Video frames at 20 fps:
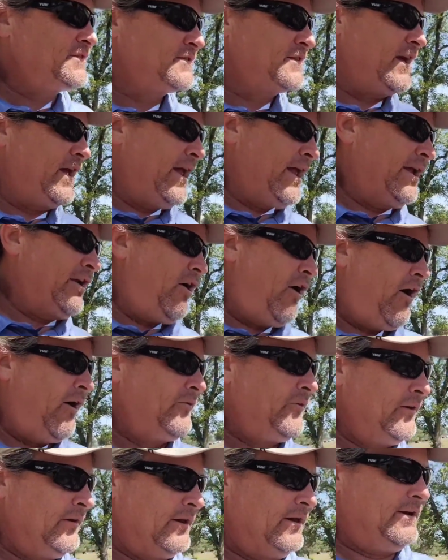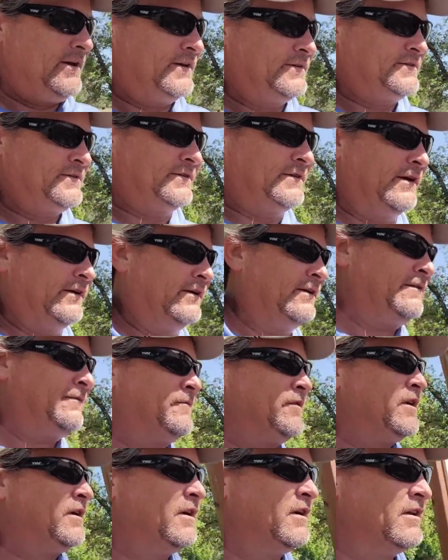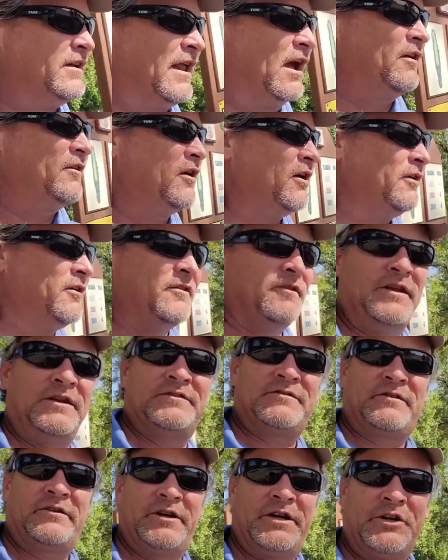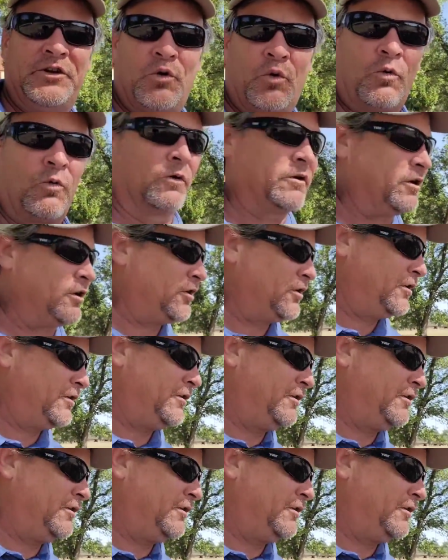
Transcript: thing on the list, now none of these are in order.